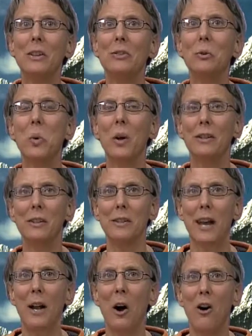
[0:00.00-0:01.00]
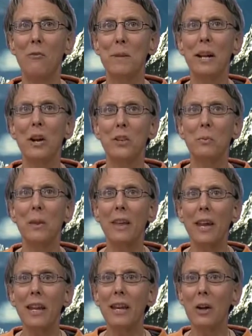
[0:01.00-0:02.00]
is going to take off, because
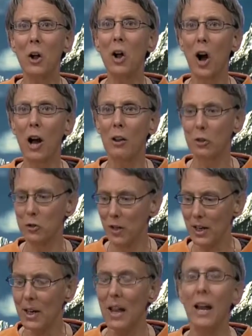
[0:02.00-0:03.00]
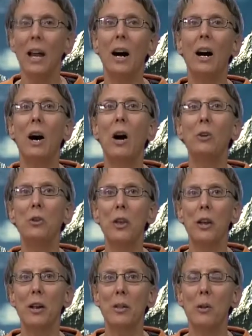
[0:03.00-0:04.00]
within an arcology,
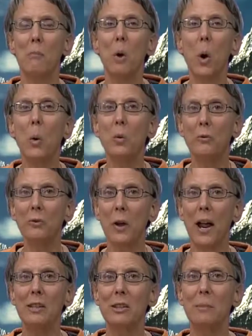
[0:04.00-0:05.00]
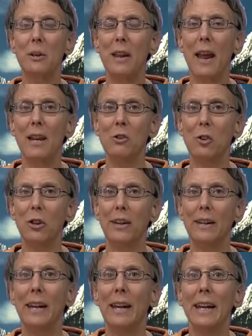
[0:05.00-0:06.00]
the mode of
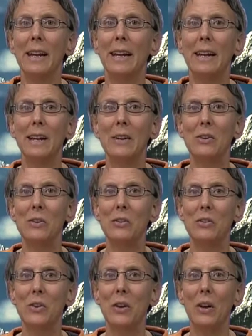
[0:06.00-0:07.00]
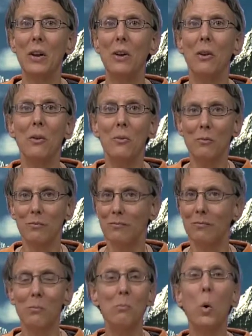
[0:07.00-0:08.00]
transportation is
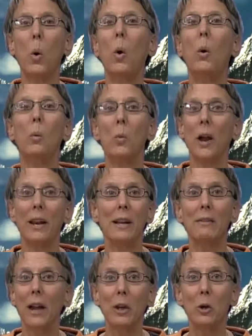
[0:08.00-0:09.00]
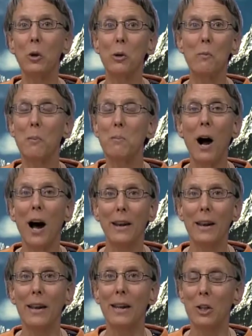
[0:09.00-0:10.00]
more running like your human
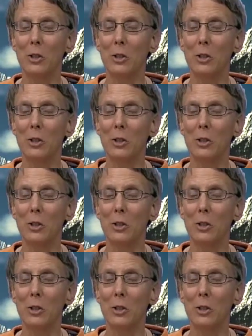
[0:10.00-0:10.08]
body,